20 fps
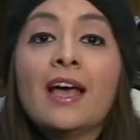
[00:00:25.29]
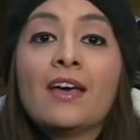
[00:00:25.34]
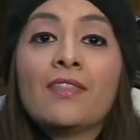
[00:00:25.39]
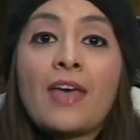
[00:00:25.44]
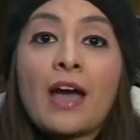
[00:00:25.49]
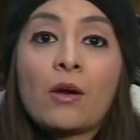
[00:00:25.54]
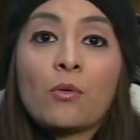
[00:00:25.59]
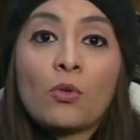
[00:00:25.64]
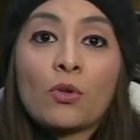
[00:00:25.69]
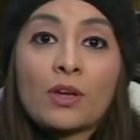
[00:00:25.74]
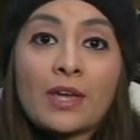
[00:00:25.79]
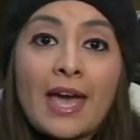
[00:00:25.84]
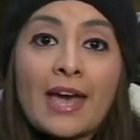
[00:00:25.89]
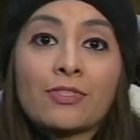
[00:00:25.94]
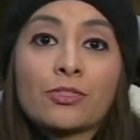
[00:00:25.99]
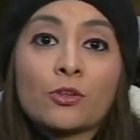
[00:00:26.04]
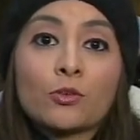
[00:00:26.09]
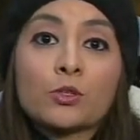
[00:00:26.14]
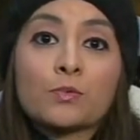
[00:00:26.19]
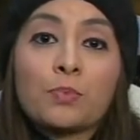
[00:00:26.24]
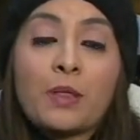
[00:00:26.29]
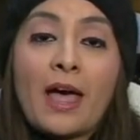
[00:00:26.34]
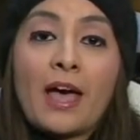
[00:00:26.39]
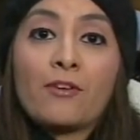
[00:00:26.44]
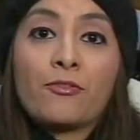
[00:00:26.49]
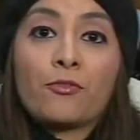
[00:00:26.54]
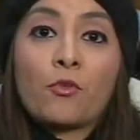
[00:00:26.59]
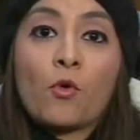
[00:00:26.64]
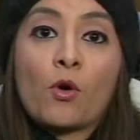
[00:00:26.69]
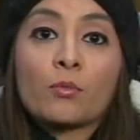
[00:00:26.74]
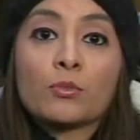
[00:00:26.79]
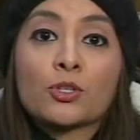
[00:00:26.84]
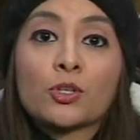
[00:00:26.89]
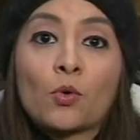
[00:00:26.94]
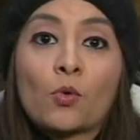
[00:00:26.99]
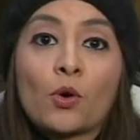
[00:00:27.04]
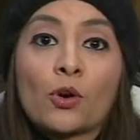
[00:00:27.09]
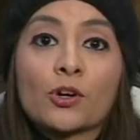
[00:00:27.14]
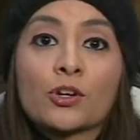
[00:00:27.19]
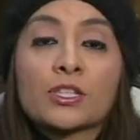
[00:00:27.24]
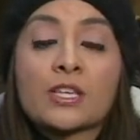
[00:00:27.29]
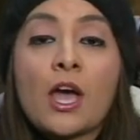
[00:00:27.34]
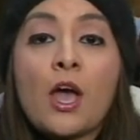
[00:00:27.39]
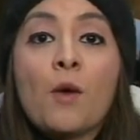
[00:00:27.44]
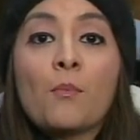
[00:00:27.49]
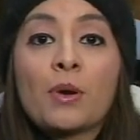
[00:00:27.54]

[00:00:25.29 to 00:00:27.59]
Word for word: that will get those platform doors.